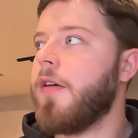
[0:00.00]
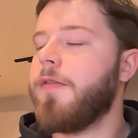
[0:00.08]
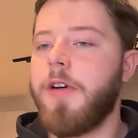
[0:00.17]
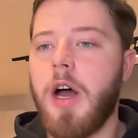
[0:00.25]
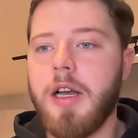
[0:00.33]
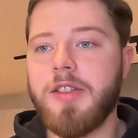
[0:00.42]

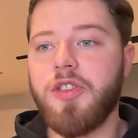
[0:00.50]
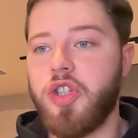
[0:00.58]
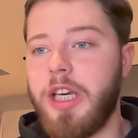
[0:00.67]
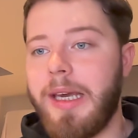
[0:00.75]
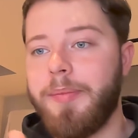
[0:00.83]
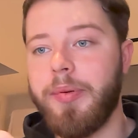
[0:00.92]
fast,
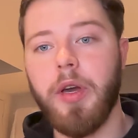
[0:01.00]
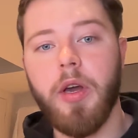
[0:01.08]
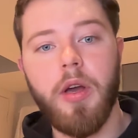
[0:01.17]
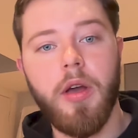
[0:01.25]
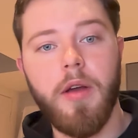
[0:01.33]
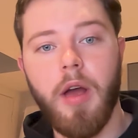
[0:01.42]
cheap
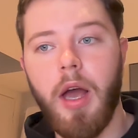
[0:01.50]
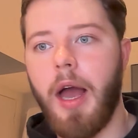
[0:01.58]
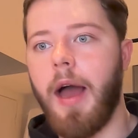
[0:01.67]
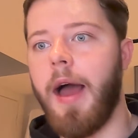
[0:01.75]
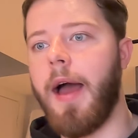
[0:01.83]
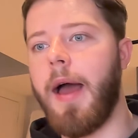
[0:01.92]

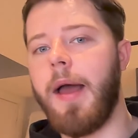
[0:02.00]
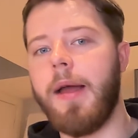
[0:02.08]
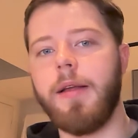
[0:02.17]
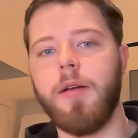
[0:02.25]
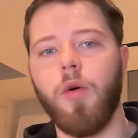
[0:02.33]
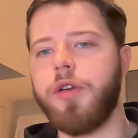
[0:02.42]

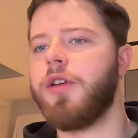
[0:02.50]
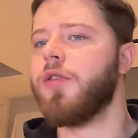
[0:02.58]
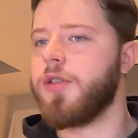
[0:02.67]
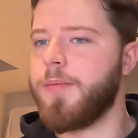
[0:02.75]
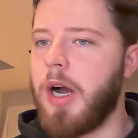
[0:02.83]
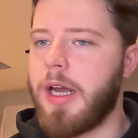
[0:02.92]

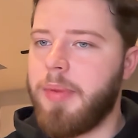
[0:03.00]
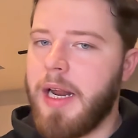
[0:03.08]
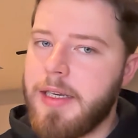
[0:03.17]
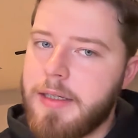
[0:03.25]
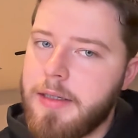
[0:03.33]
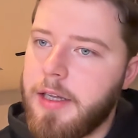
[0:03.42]
ordinals
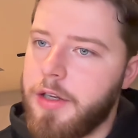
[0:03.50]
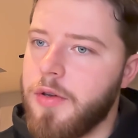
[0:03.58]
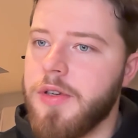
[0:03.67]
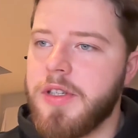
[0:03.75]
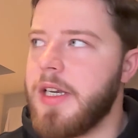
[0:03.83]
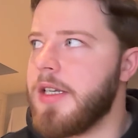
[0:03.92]
marketplace that
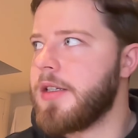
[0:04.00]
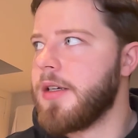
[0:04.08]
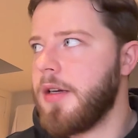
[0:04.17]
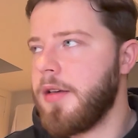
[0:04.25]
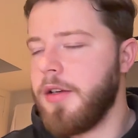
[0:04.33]
uses,